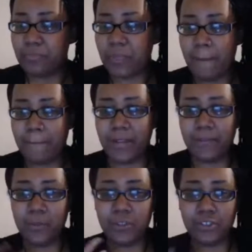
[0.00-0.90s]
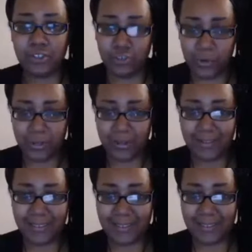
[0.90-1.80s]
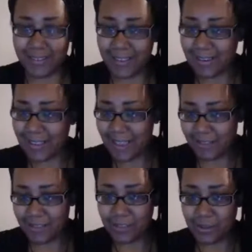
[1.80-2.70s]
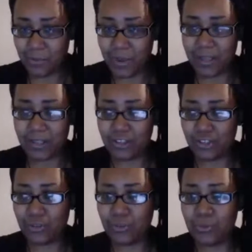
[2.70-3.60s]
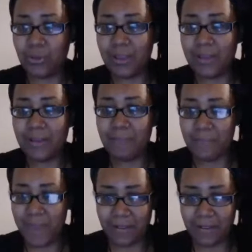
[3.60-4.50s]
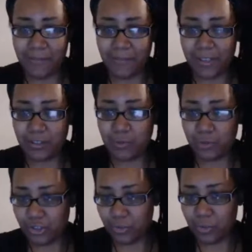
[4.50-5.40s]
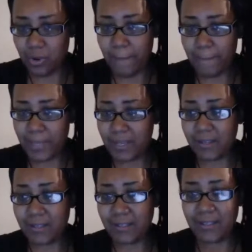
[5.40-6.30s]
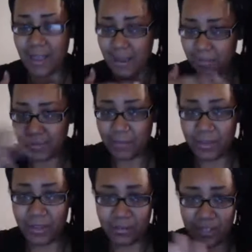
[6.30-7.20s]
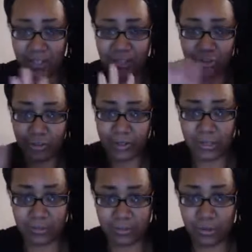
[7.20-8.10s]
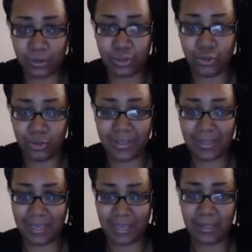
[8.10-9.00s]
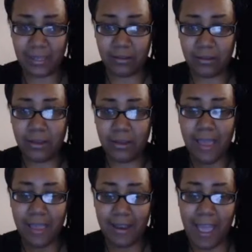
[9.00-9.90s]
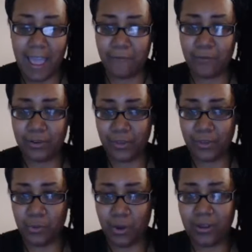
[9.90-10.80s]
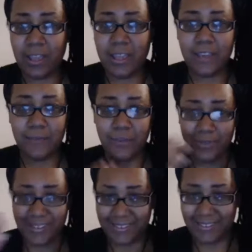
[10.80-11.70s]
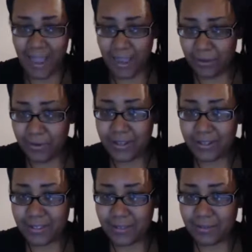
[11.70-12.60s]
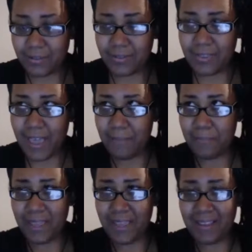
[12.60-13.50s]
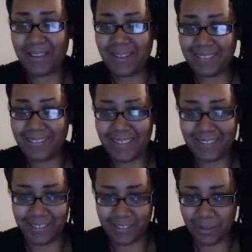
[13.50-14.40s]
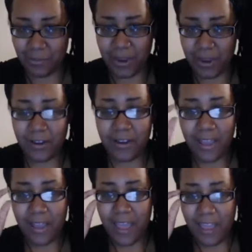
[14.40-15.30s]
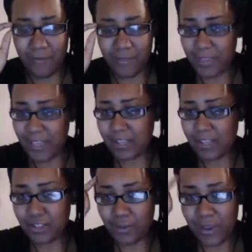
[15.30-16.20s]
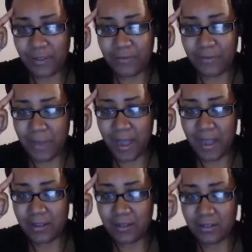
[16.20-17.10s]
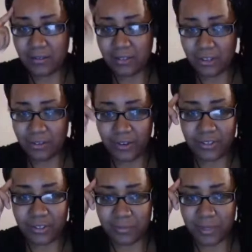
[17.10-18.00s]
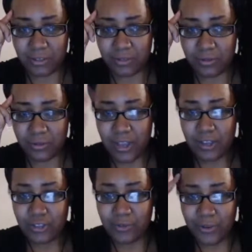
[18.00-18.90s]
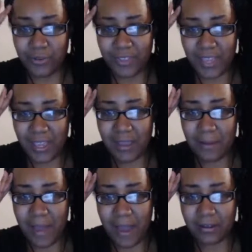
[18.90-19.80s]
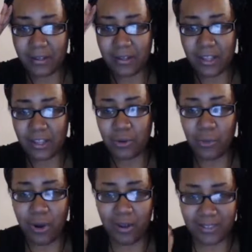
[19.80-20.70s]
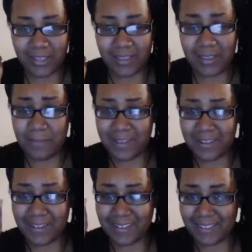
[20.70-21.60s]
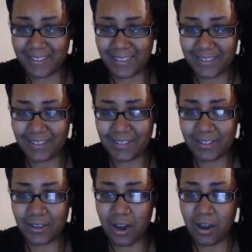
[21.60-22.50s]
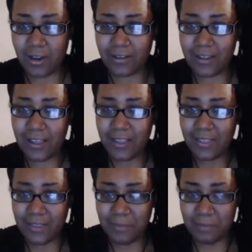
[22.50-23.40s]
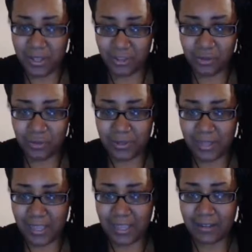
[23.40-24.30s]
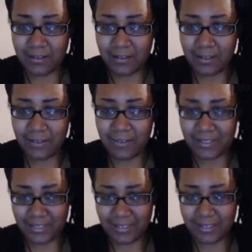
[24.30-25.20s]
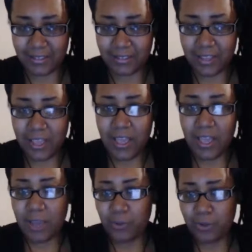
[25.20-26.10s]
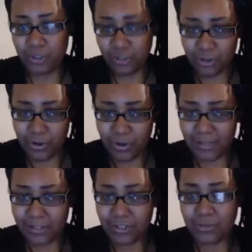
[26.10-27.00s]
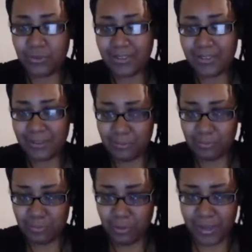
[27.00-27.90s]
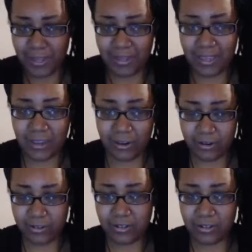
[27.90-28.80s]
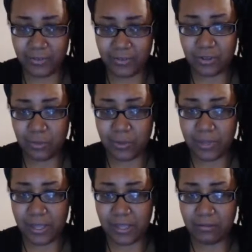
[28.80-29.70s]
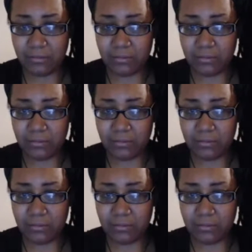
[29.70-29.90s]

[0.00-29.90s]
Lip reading: But if you want to join us, this is an excellent way to manifest what you want, because I'm here to tell you straight up, you can get and have whatever you want. If you desire it, that means it exists somewhere. Everything is created from the mind. The universe is mental. So if you're thinking about it and you're wanting it, that means it exists on the mental plane of existence. And what you're trying to do is bring it here to the physical plane.